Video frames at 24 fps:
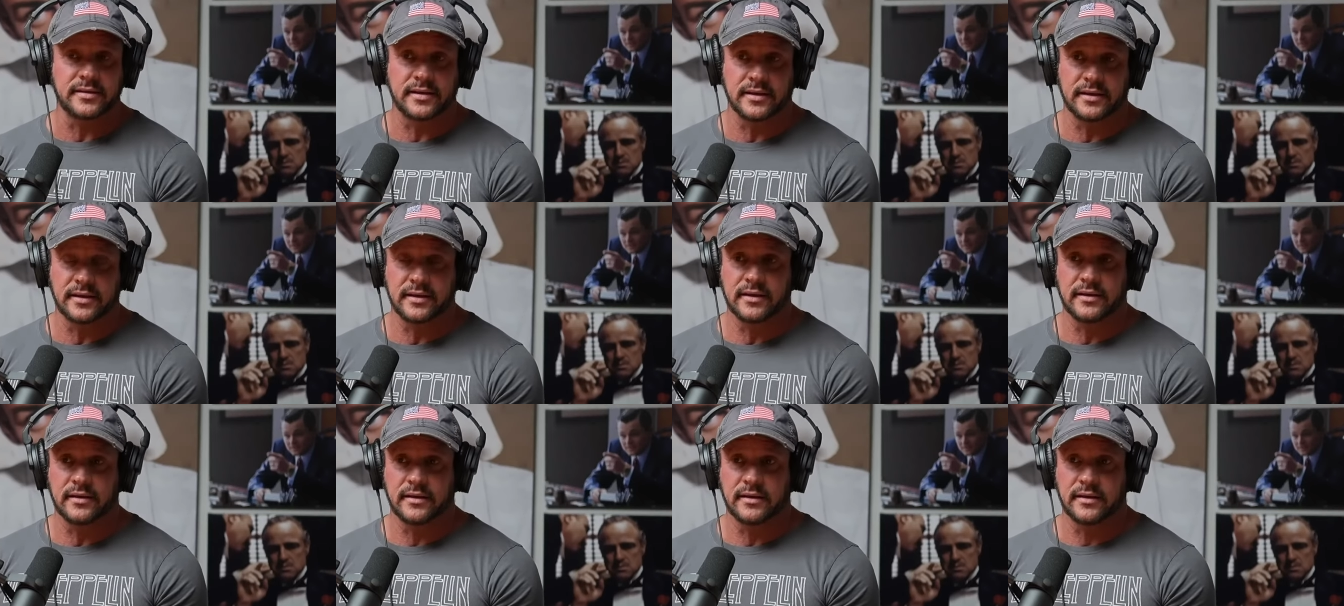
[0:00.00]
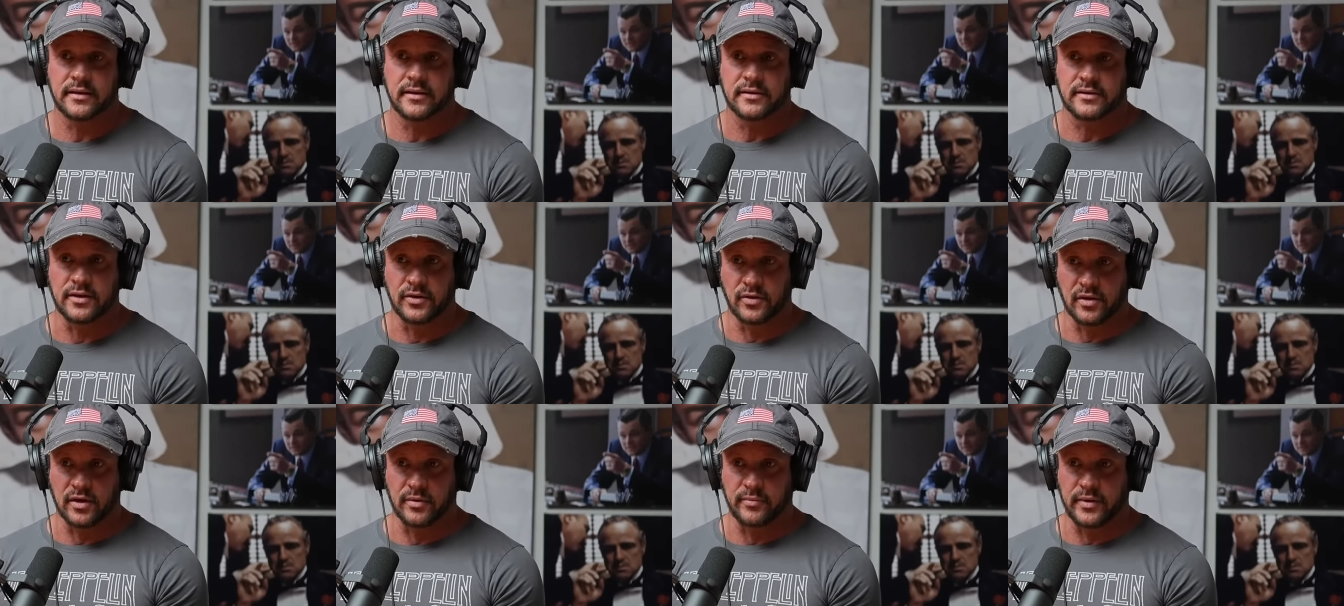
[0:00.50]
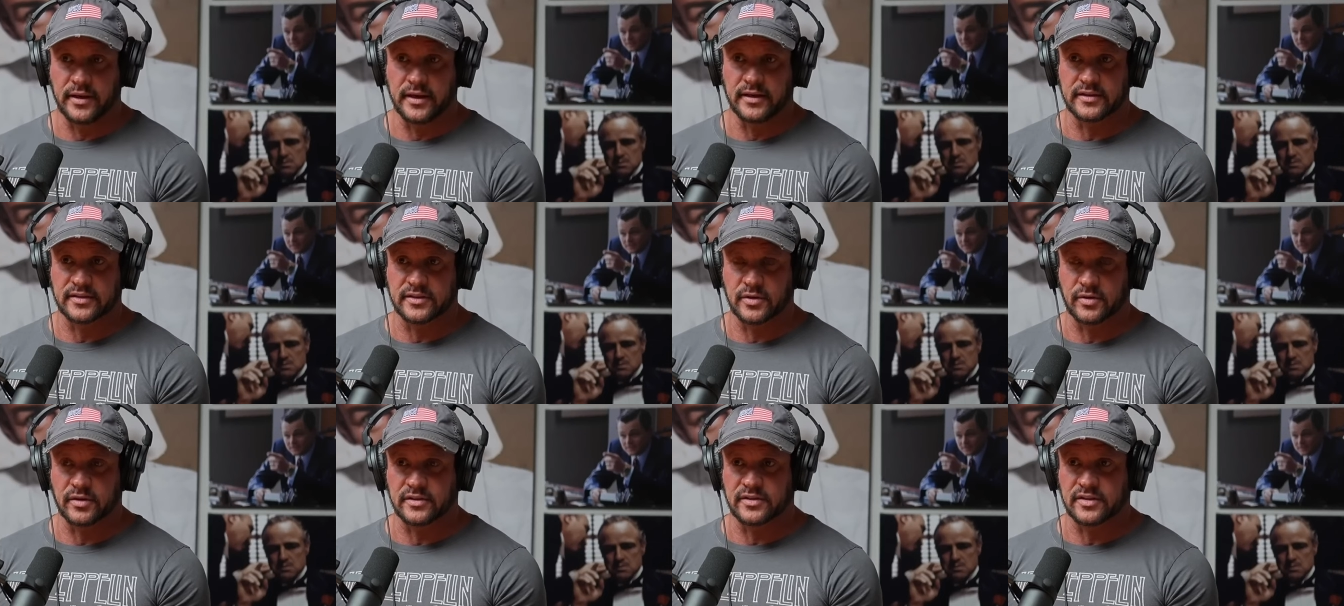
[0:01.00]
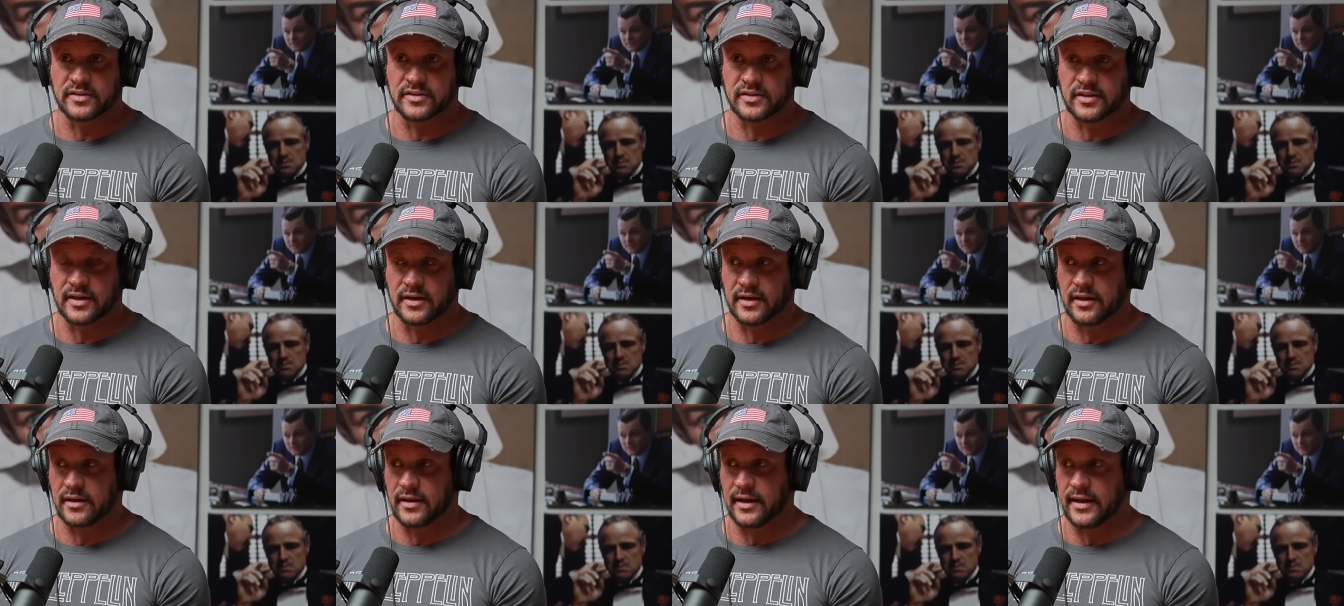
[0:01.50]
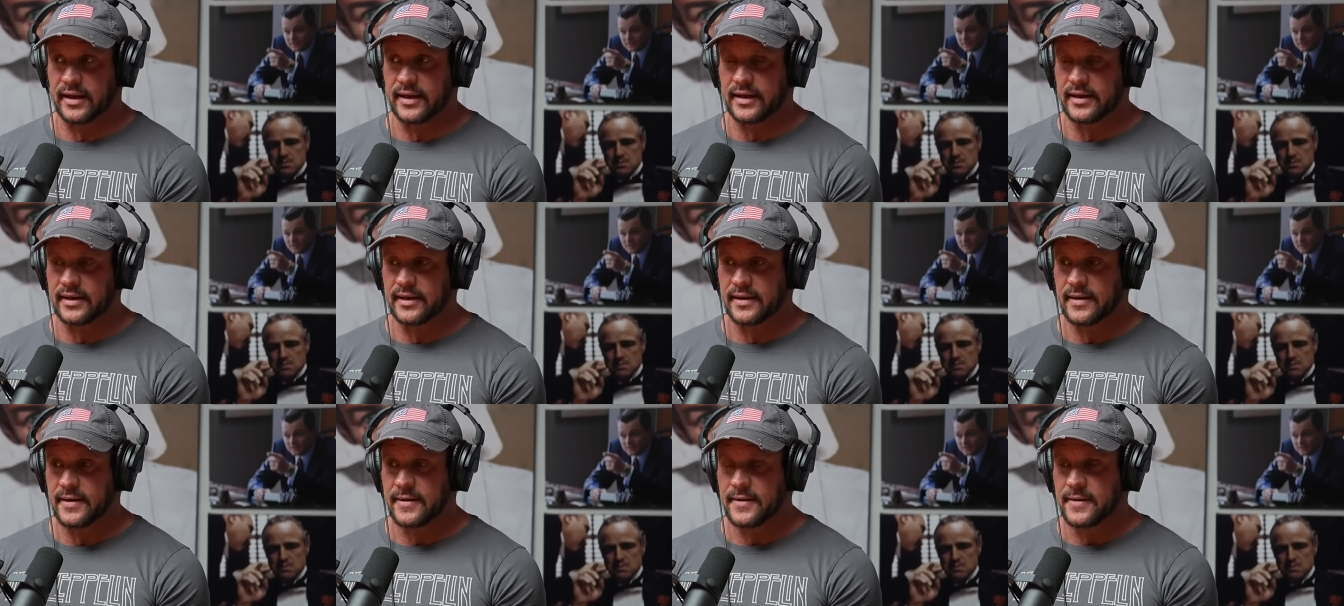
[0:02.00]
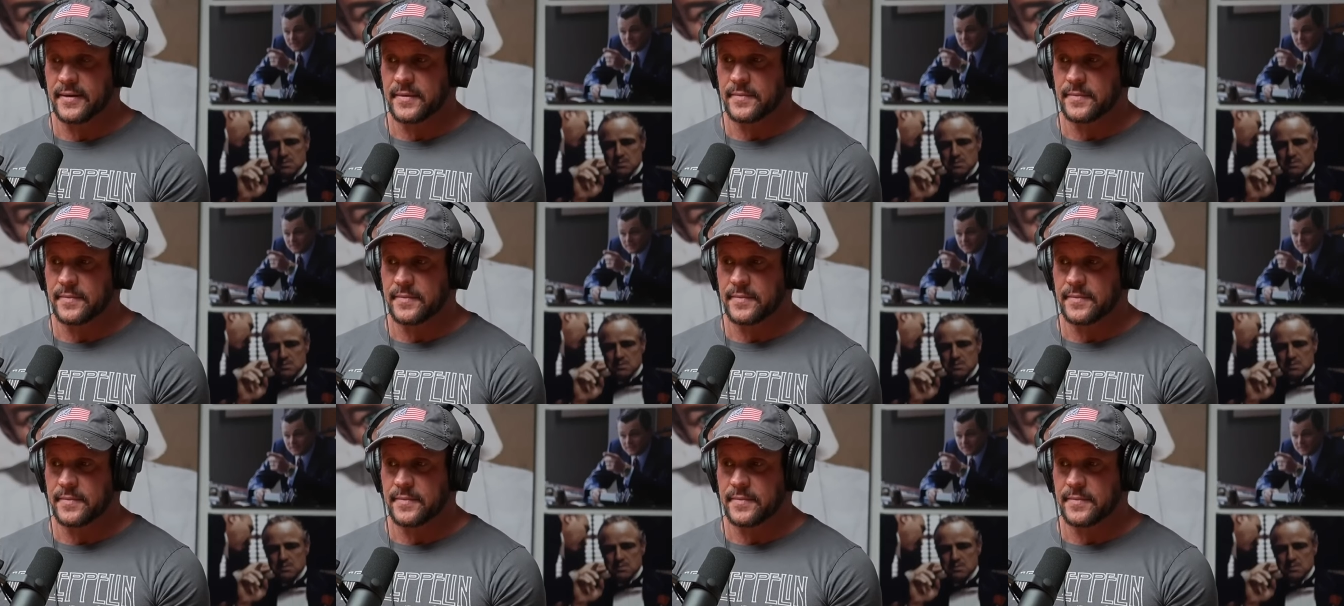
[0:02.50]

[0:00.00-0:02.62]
Speaker 1: it. Do you know what I mean? So it's just kind of like,